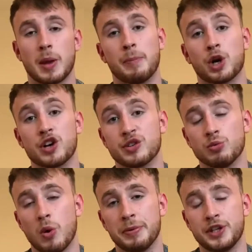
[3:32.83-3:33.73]
because it
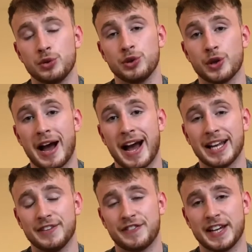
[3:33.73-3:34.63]
won't be doing you
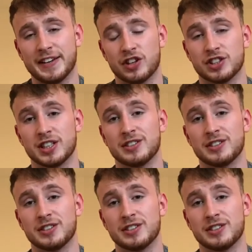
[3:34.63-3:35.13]
any favors